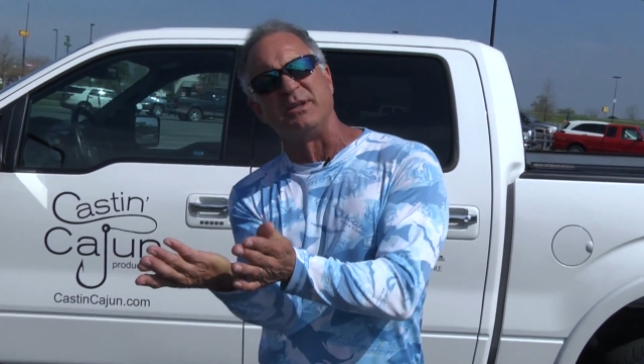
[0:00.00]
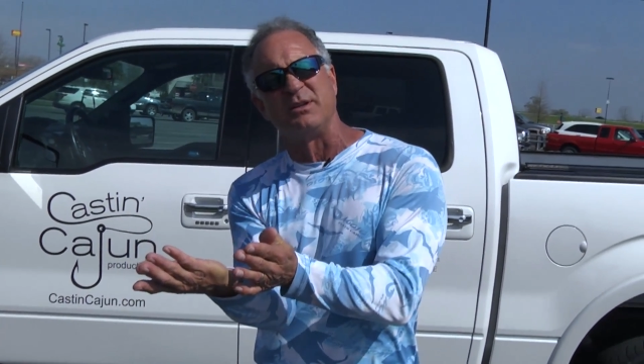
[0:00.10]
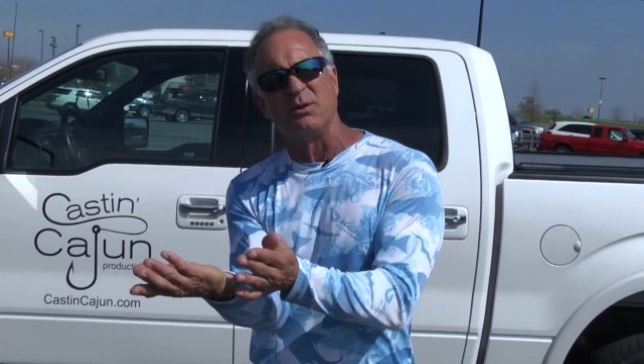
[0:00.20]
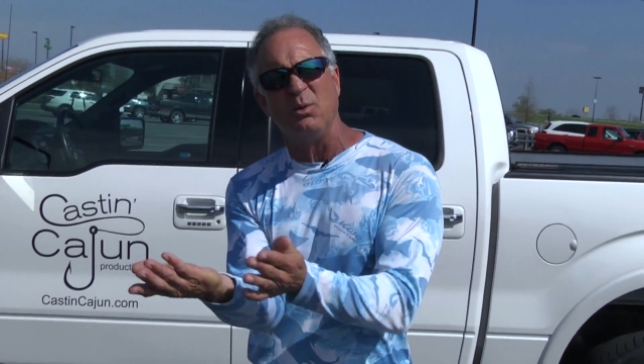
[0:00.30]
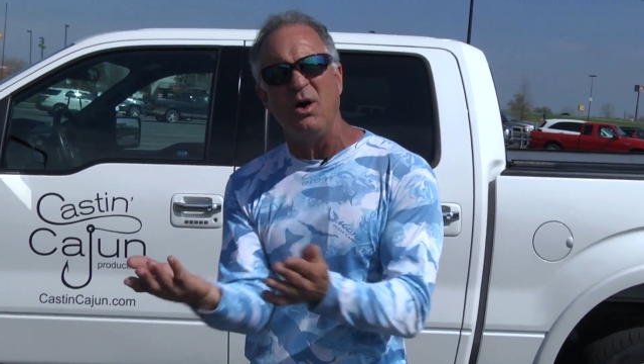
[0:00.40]

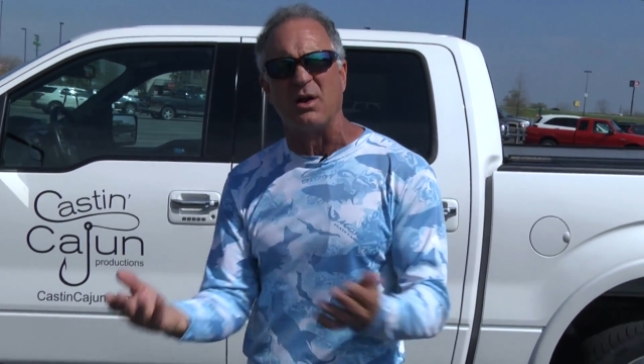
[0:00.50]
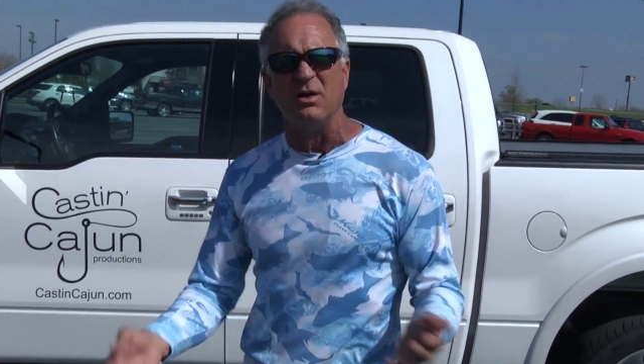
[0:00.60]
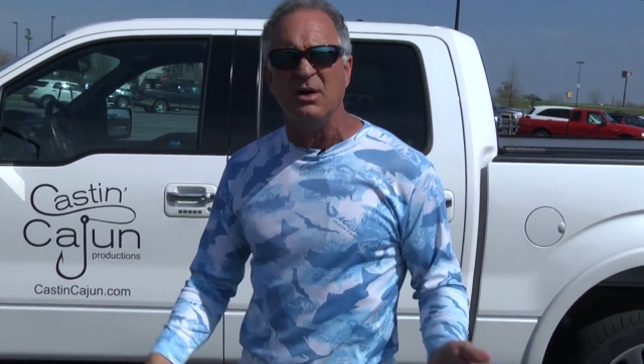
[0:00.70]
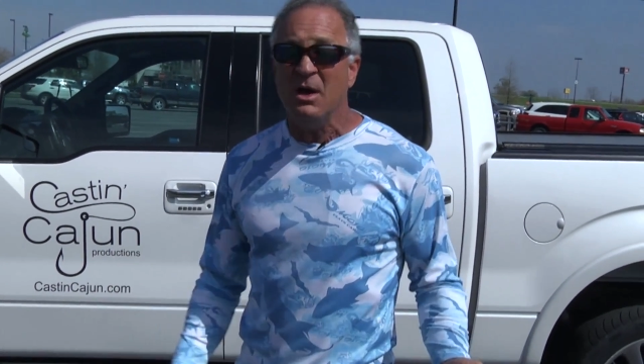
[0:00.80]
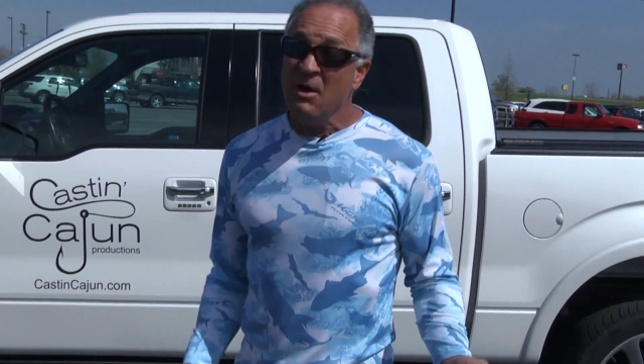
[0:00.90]
into the water.
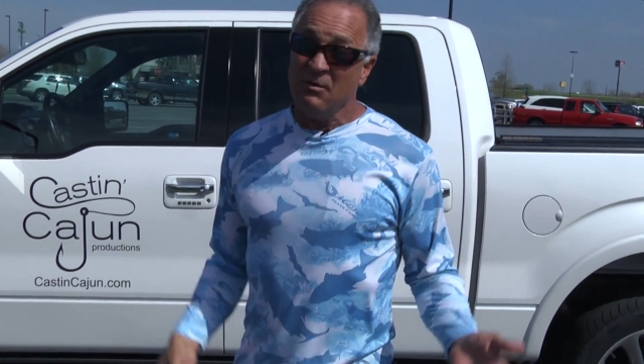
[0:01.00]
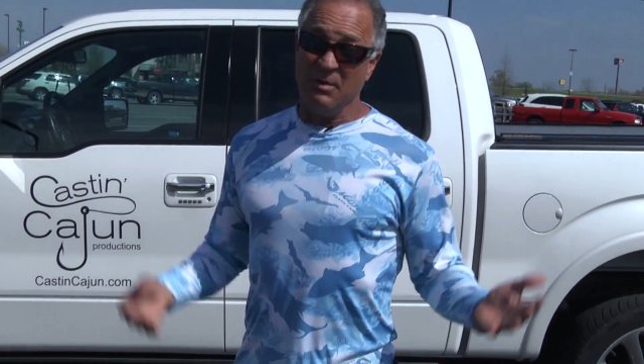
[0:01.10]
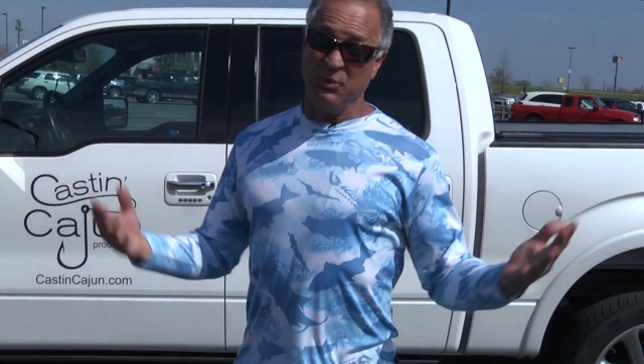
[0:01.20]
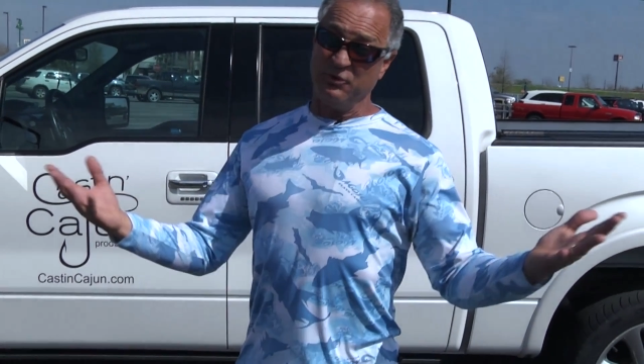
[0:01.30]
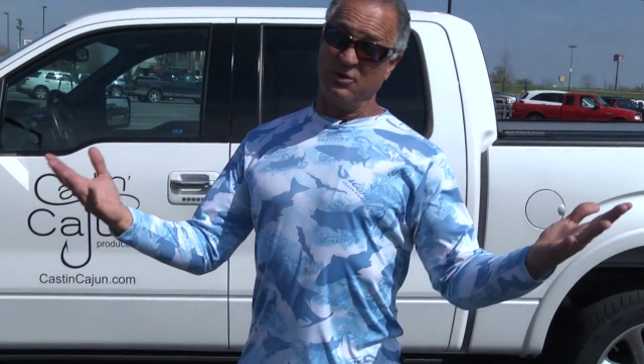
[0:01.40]
Well,
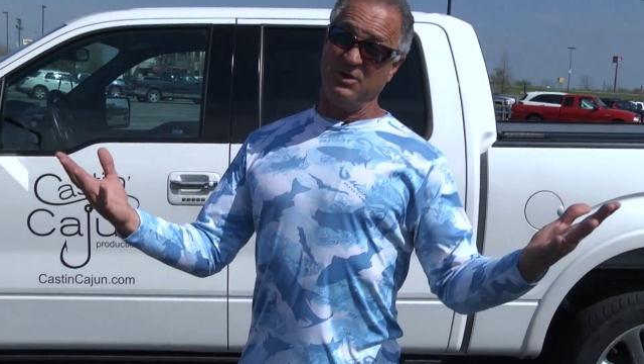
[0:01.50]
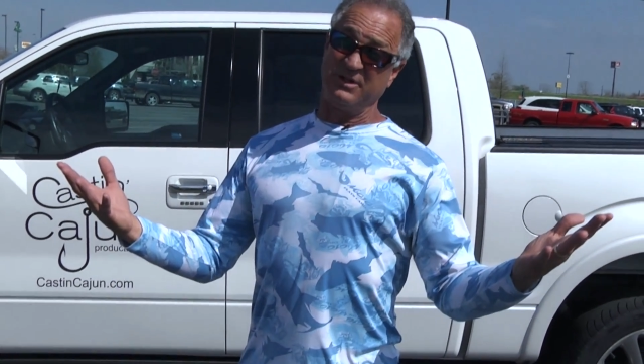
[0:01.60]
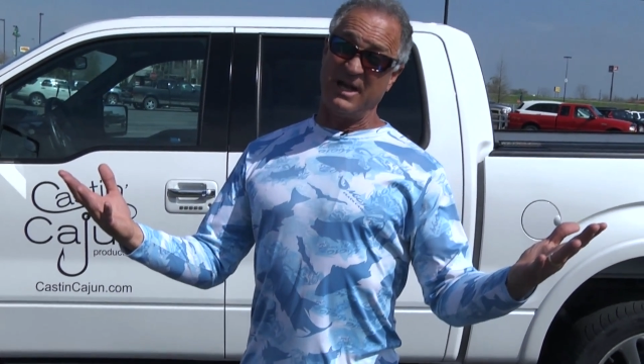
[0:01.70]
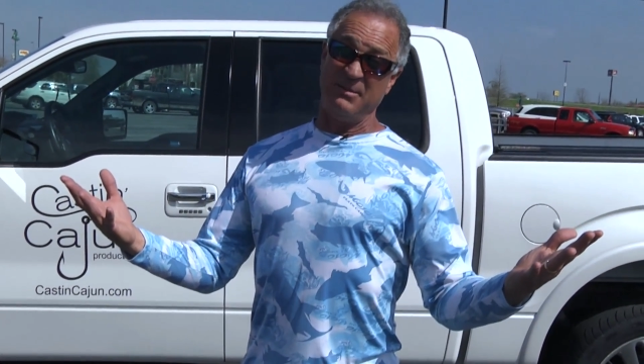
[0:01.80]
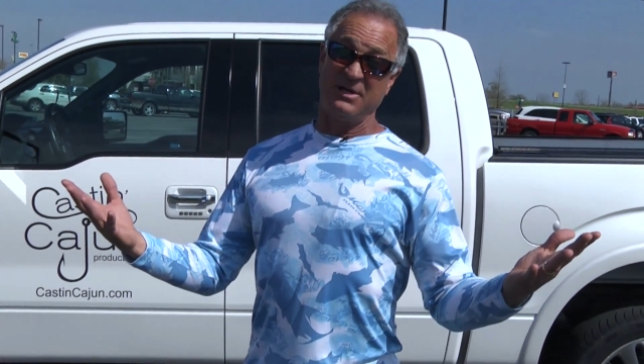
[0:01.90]
Boudreaux
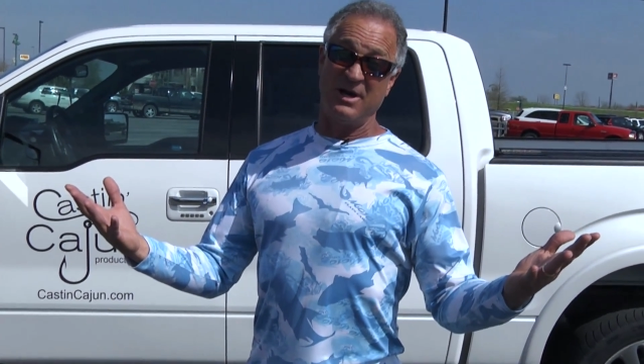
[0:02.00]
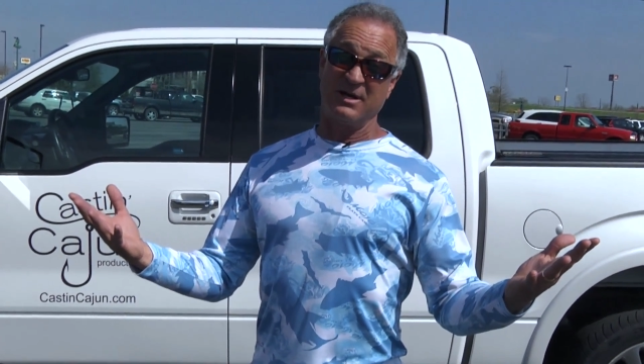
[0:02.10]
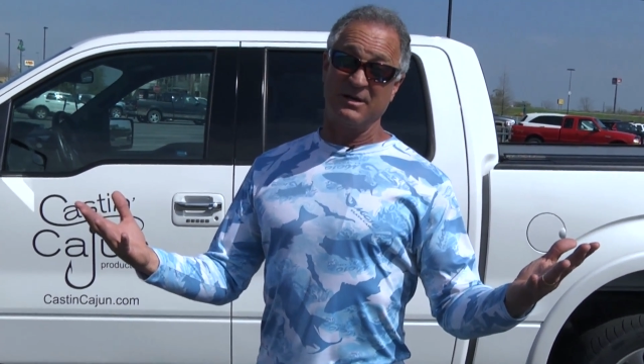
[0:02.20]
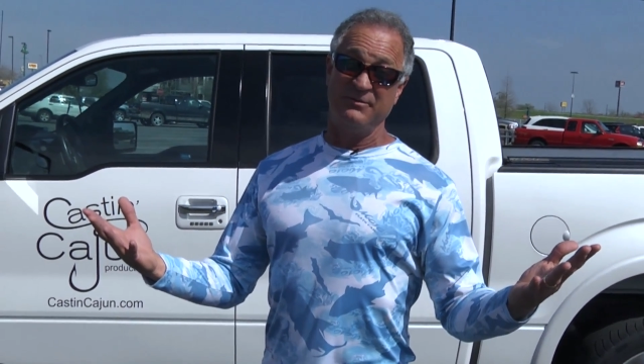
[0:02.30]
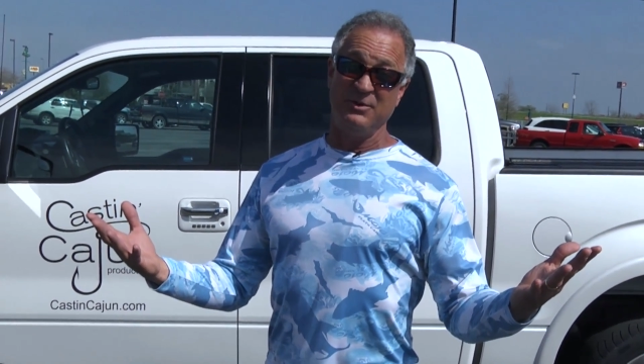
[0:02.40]
looked at me kind of
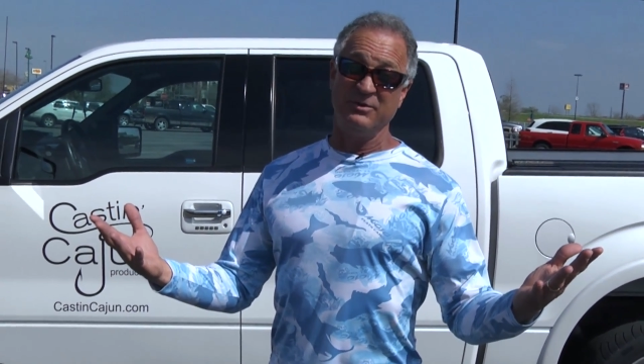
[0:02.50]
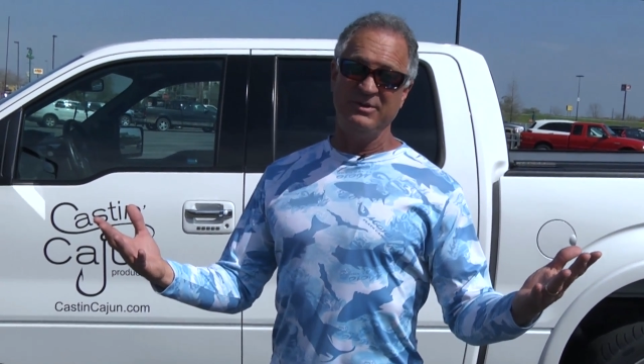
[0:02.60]
confused.